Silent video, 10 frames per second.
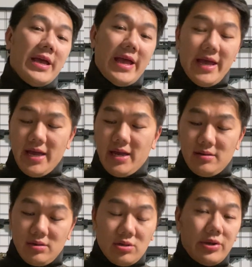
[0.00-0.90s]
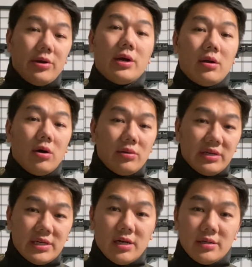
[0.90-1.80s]
and clear out all the
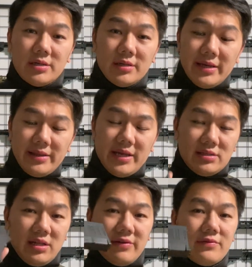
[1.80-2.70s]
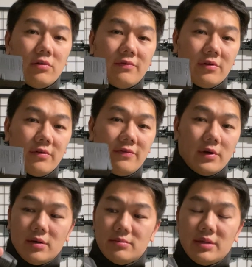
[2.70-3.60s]
gunk that is left over
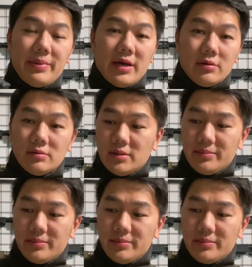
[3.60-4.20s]
from the battle.